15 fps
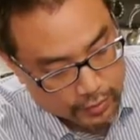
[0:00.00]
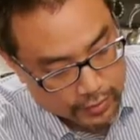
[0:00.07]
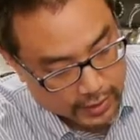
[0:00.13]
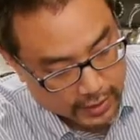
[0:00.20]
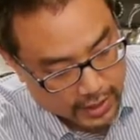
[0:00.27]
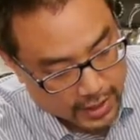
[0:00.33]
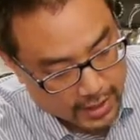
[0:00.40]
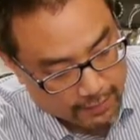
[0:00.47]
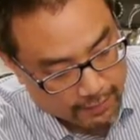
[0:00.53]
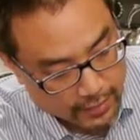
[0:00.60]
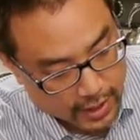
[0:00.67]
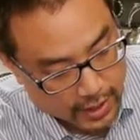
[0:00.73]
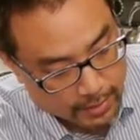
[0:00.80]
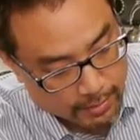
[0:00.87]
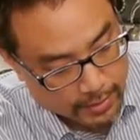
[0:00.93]
There's a key
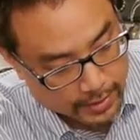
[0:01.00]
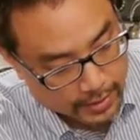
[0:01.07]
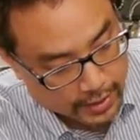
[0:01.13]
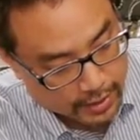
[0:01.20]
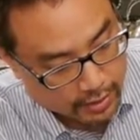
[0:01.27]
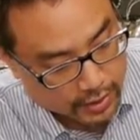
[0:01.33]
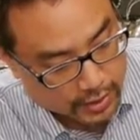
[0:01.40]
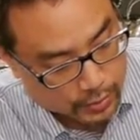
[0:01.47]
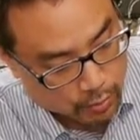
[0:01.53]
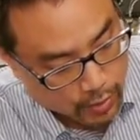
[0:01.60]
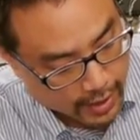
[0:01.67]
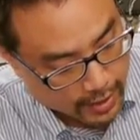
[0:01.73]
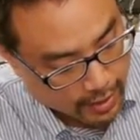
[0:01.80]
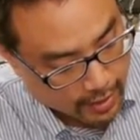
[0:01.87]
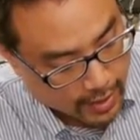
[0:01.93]
fob here as
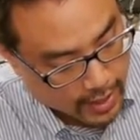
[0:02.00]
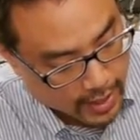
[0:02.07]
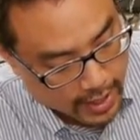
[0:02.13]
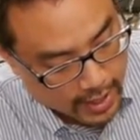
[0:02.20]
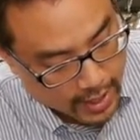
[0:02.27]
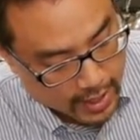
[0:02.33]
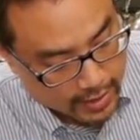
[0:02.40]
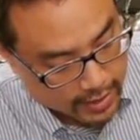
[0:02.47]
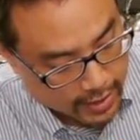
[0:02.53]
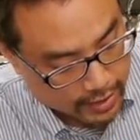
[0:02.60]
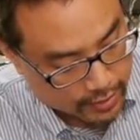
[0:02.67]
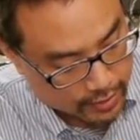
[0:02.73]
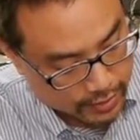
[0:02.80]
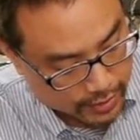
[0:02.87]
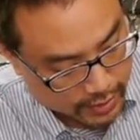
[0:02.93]
well. And
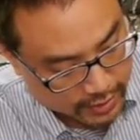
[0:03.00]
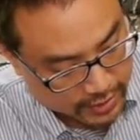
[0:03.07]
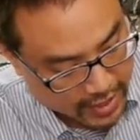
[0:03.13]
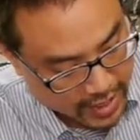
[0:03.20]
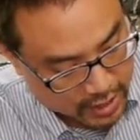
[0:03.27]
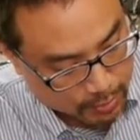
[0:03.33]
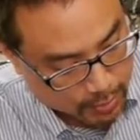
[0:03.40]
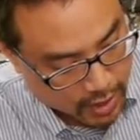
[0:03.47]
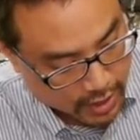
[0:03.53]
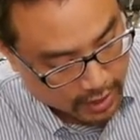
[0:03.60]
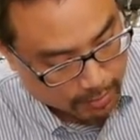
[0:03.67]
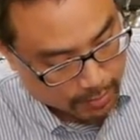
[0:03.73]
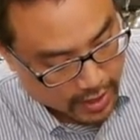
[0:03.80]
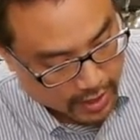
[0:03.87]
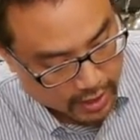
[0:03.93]
then there's a stash
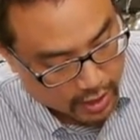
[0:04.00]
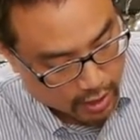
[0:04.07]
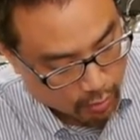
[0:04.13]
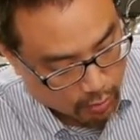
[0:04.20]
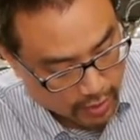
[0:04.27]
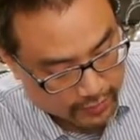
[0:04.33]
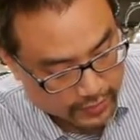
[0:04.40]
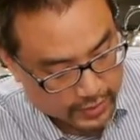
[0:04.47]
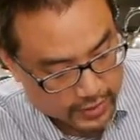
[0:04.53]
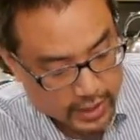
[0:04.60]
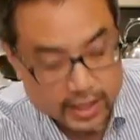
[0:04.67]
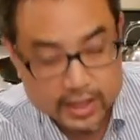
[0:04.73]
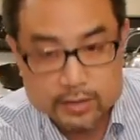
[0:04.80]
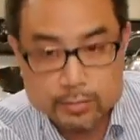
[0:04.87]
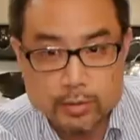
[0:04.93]
pocket back here where I've
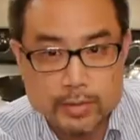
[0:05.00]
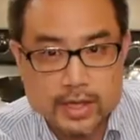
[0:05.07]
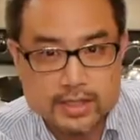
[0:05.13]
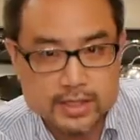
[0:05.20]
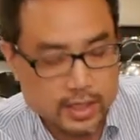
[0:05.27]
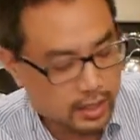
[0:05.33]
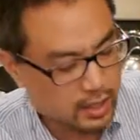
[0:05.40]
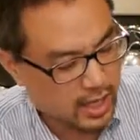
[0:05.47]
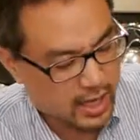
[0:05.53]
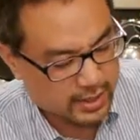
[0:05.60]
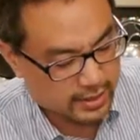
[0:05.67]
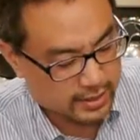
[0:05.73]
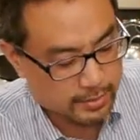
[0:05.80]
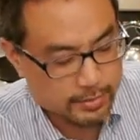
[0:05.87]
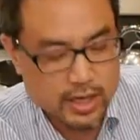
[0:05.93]
decided to put my
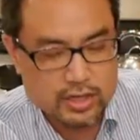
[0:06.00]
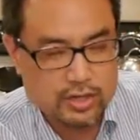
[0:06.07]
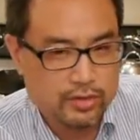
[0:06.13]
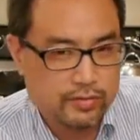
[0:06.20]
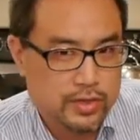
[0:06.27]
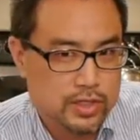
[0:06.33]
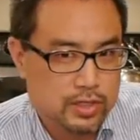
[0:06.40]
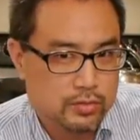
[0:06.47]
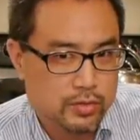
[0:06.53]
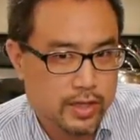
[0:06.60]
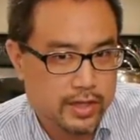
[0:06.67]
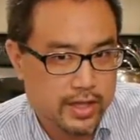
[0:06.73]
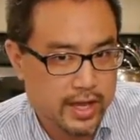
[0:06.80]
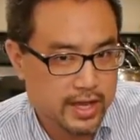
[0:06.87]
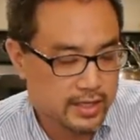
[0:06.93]
sunglasses. I'm not sure if this is really
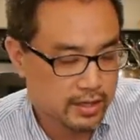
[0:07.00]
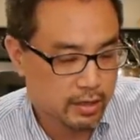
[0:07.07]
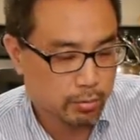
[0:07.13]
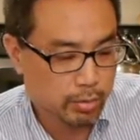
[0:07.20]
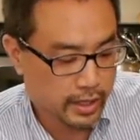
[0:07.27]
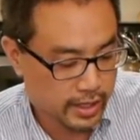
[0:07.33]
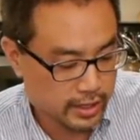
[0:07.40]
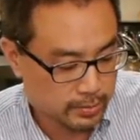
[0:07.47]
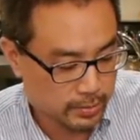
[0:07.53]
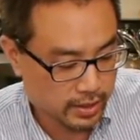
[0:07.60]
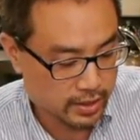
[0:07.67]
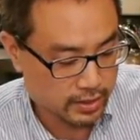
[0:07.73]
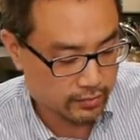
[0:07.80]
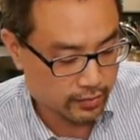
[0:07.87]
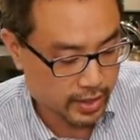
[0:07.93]
the ideal place
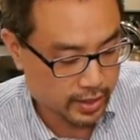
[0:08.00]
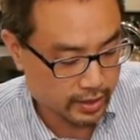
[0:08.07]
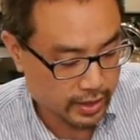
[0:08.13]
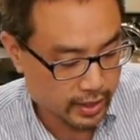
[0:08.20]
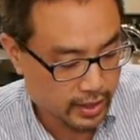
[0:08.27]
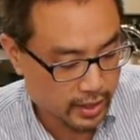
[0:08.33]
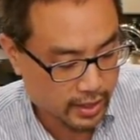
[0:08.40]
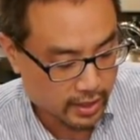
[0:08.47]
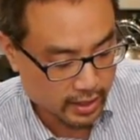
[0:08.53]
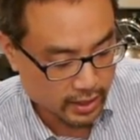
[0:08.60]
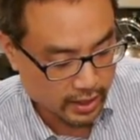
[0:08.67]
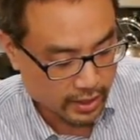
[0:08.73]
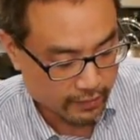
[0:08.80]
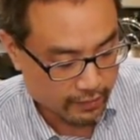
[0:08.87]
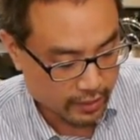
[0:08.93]
because, frankly,
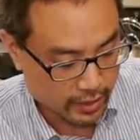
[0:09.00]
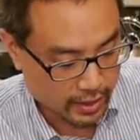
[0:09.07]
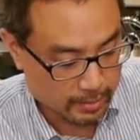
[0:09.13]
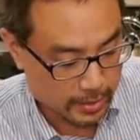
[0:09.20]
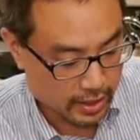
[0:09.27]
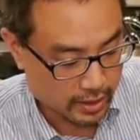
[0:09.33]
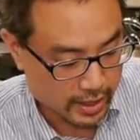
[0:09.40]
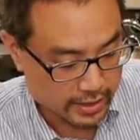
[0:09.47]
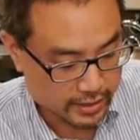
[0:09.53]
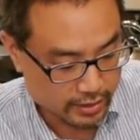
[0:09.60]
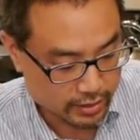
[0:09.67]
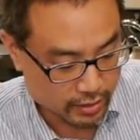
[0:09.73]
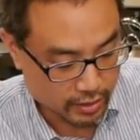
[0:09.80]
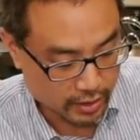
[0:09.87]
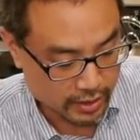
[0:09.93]
I feel like my
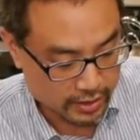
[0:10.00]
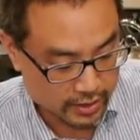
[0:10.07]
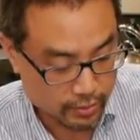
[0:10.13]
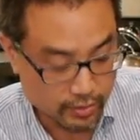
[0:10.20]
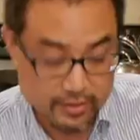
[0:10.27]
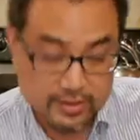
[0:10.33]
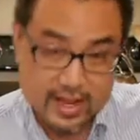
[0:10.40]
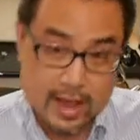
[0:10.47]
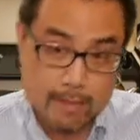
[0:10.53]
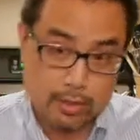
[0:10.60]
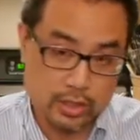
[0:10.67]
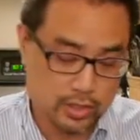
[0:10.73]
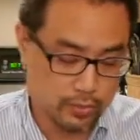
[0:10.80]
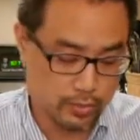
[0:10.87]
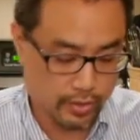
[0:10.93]
glasses could get sort of
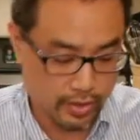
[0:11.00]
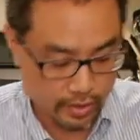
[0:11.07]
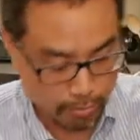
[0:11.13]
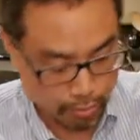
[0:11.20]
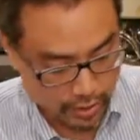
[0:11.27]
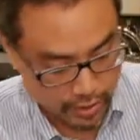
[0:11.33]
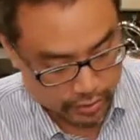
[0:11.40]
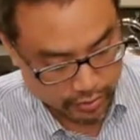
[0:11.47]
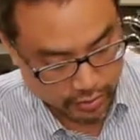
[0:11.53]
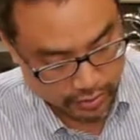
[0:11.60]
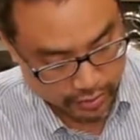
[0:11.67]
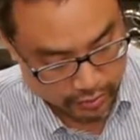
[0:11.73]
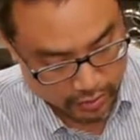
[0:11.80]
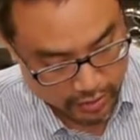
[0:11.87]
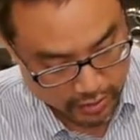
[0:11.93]
damaged with all the pressure
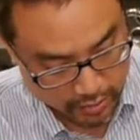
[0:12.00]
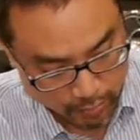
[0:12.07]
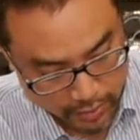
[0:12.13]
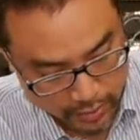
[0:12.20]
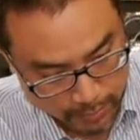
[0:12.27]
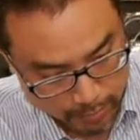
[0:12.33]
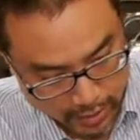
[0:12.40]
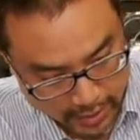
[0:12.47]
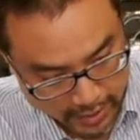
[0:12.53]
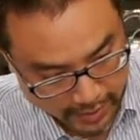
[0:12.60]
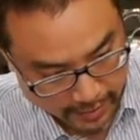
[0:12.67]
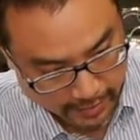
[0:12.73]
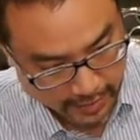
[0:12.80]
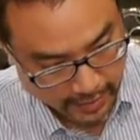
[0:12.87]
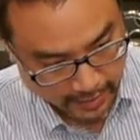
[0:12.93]
associated with this
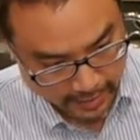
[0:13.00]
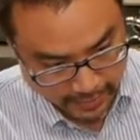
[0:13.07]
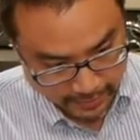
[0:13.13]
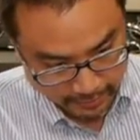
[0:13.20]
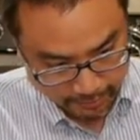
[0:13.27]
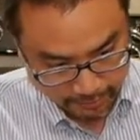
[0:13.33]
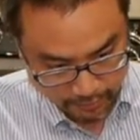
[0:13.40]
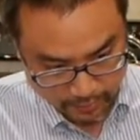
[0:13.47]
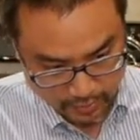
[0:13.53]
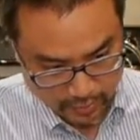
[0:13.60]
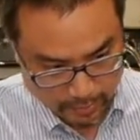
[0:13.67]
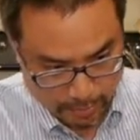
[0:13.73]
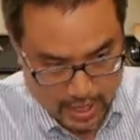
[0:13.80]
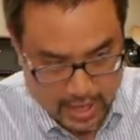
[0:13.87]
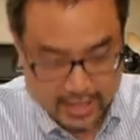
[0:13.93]
pocket.
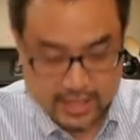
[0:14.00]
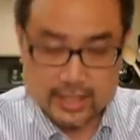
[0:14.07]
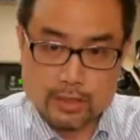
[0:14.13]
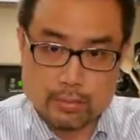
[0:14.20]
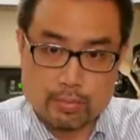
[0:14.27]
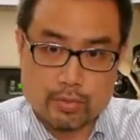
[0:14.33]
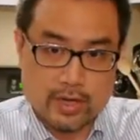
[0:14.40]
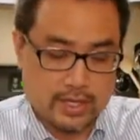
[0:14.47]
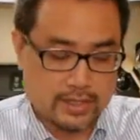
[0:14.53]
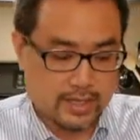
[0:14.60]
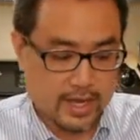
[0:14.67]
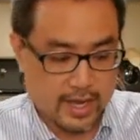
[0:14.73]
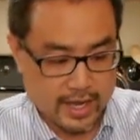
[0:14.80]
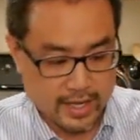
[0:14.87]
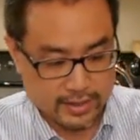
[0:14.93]
The pockets are pretty
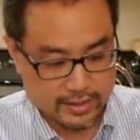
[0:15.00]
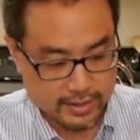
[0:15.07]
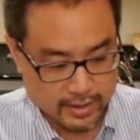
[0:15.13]
tight.